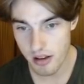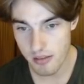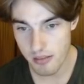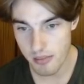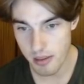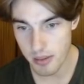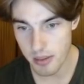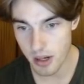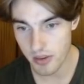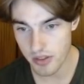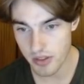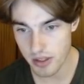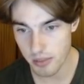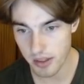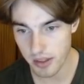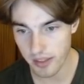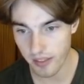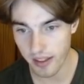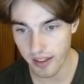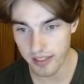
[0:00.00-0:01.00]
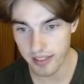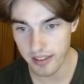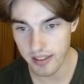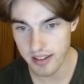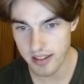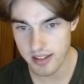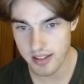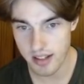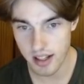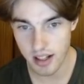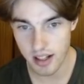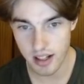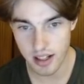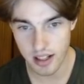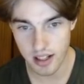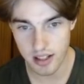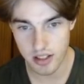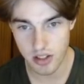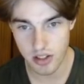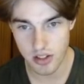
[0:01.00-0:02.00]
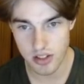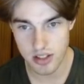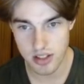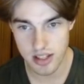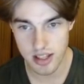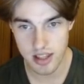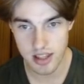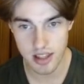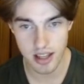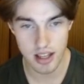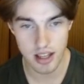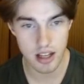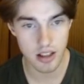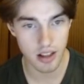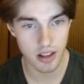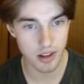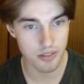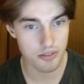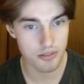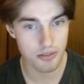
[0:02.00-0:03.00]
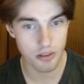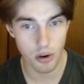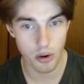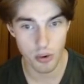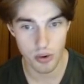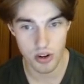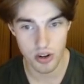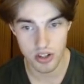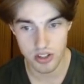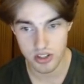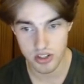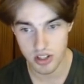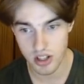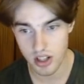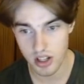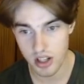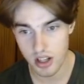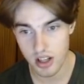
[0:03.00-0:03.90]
Maybe over something like this. I don't see any like forest